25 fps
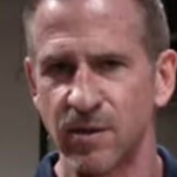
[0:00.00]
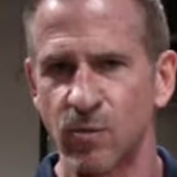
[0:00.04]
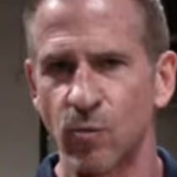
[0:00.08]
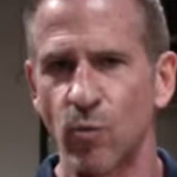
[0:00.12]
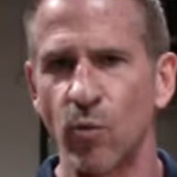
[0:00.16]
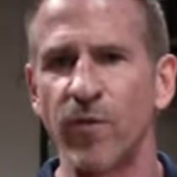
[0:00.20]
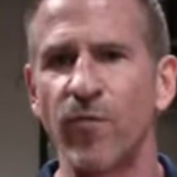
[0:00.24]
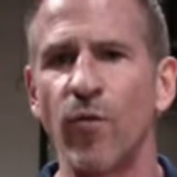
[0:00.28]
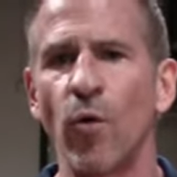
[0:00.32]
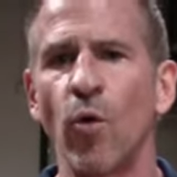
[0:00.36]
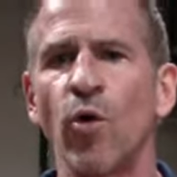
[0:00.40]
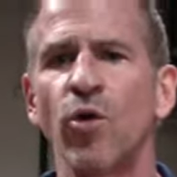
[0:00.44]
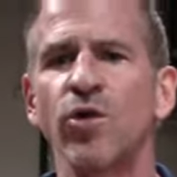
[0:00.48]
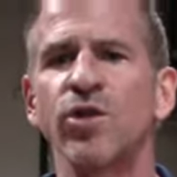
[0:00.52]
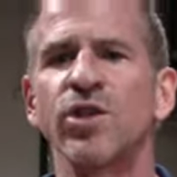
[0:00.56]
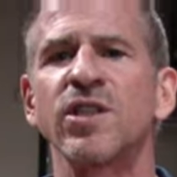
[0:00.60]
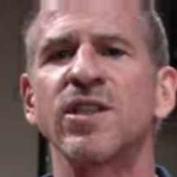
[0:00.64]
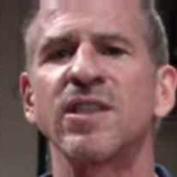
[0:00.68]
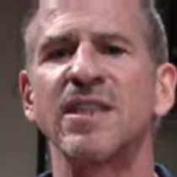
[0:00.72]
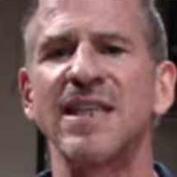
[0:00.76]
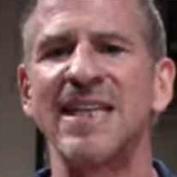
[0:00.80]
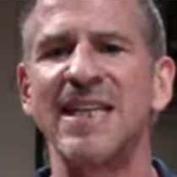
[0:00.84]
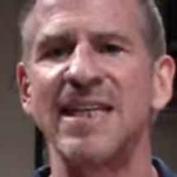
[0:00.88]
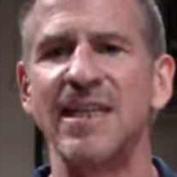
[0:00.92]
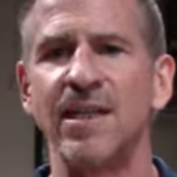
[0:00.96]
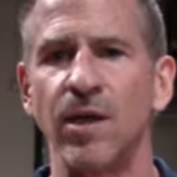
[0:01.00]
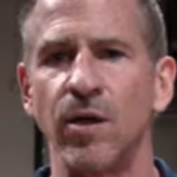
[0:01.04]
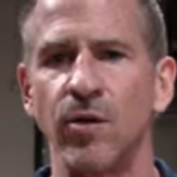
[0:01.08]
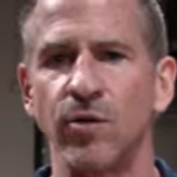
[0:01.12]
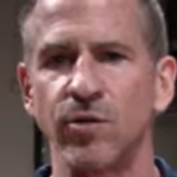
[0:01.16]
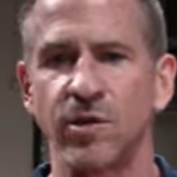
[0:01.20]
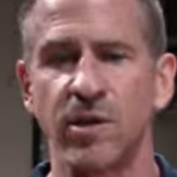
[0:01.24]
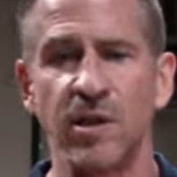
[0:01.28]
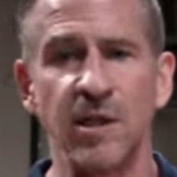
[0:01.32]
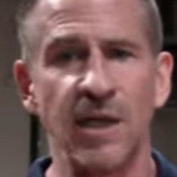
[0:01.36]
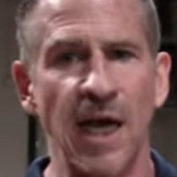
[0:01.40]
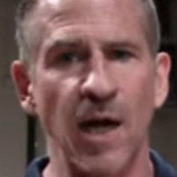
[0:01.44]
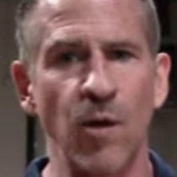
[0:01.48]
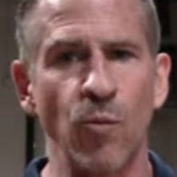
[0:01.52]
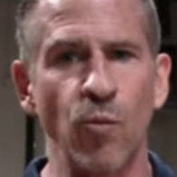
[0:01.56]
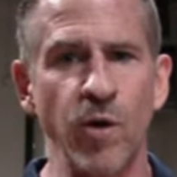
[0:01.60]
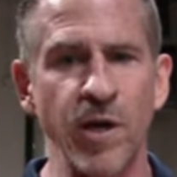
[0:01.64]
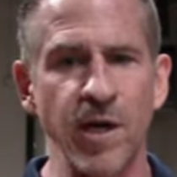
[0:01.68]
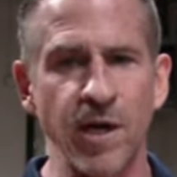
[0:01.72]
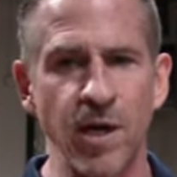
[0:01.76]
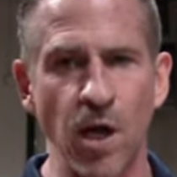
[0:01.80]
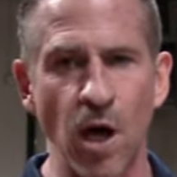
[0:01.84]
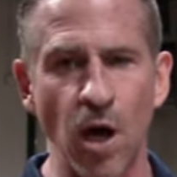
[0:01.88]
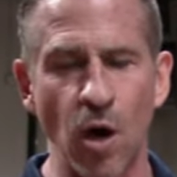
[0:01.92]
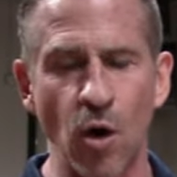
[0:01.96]
We've all seen those. And we
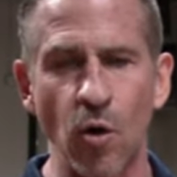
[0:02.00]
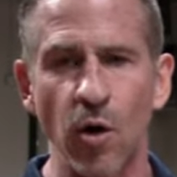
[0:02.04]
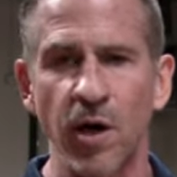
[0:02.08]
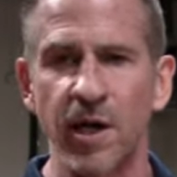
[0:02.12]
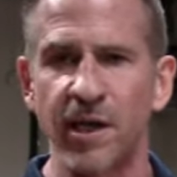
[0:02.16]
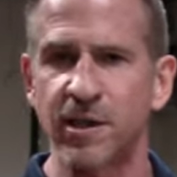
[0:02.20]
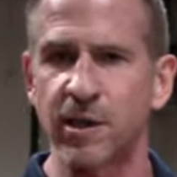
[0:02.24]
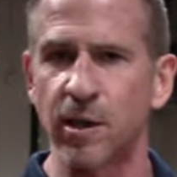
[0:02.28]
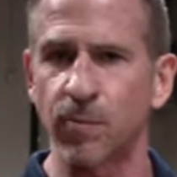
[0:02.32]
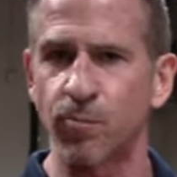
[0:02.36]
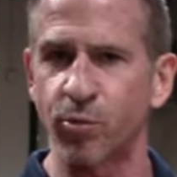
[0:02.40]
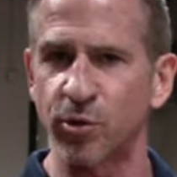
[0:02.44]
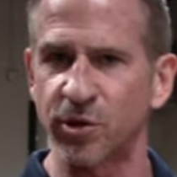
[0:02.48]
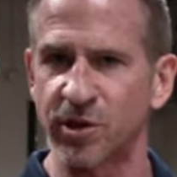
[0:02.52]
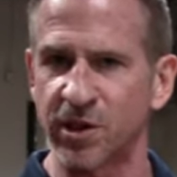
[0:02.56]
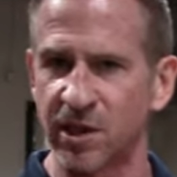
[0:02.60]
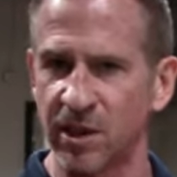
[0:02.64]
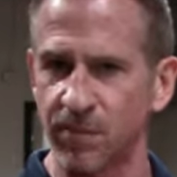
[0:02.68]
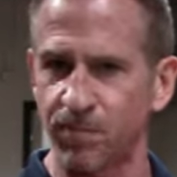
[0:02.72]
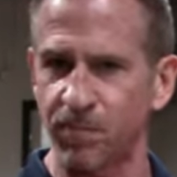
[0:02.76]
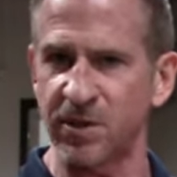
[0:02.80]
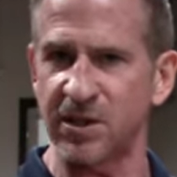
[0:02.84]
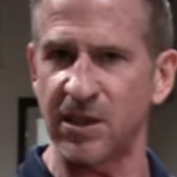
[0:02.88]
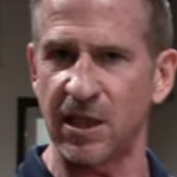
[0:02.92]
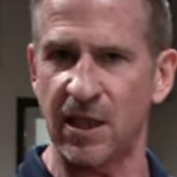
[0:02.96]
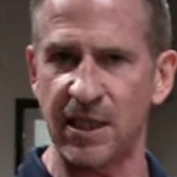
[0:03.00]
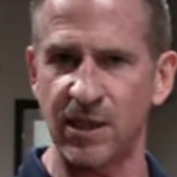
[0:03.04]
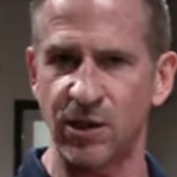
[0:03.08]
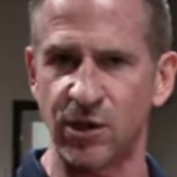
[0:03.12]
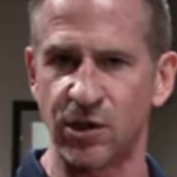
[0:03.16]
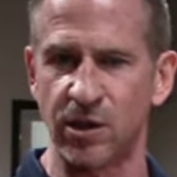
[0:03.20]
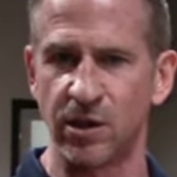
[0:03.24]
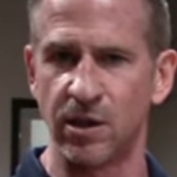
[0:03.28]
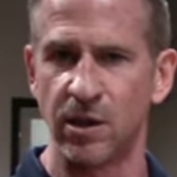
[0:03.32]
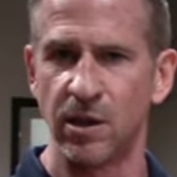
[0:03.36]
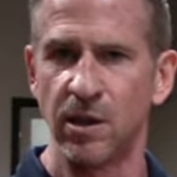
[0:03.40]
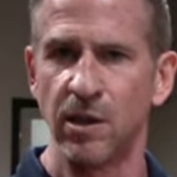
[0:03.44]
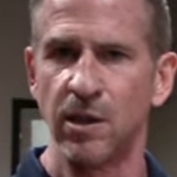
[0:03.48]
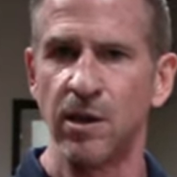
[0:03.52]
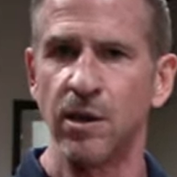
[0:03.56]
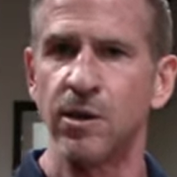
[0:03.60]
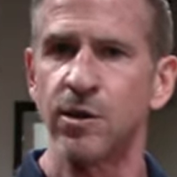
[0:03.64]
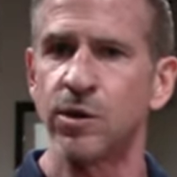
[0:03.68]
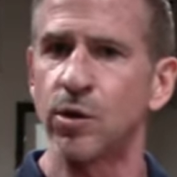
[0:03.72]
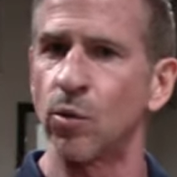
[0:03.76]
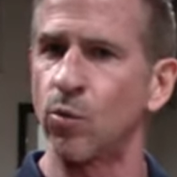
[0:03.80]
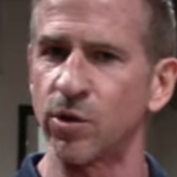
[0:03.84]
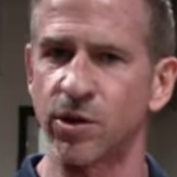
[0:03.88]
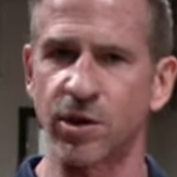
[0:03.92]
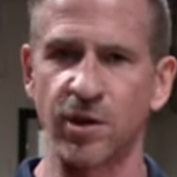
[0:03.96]
know it's a precipitation
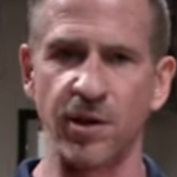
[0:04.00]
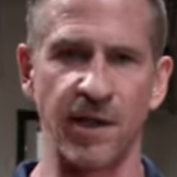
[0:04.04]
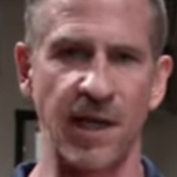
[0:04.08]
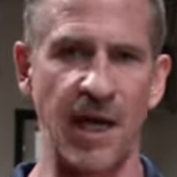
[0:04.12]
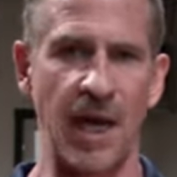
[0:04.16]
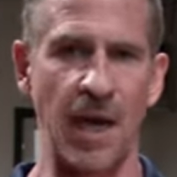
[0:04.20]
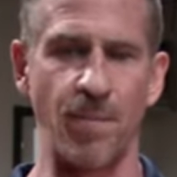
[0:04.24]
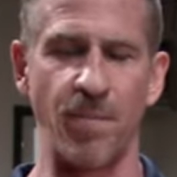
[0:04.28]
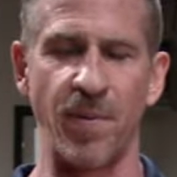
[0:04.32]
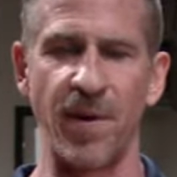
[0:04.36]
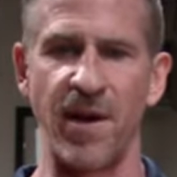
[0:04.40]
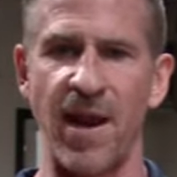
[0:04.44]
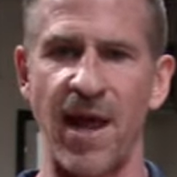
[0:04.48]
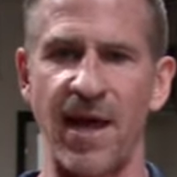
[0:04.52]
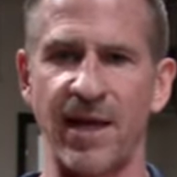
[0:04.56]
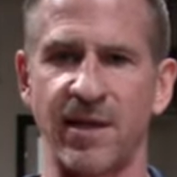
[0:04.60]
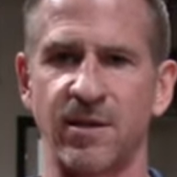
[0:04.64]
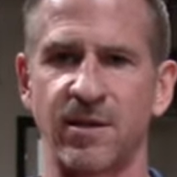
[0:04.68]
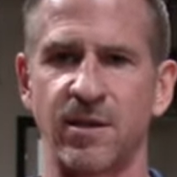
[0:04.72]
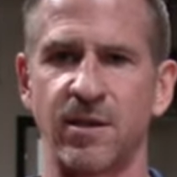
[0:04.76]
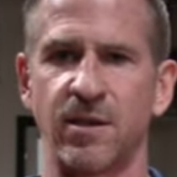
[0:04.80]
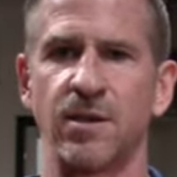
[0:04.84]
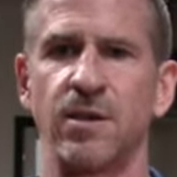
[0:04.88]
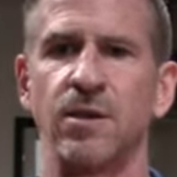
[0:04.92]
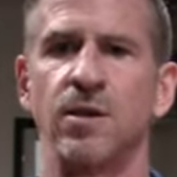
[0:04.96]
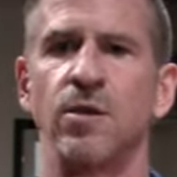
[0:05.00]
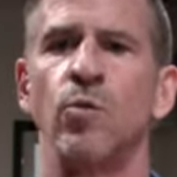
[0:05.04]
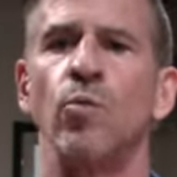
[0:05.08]
to what's going to happen next.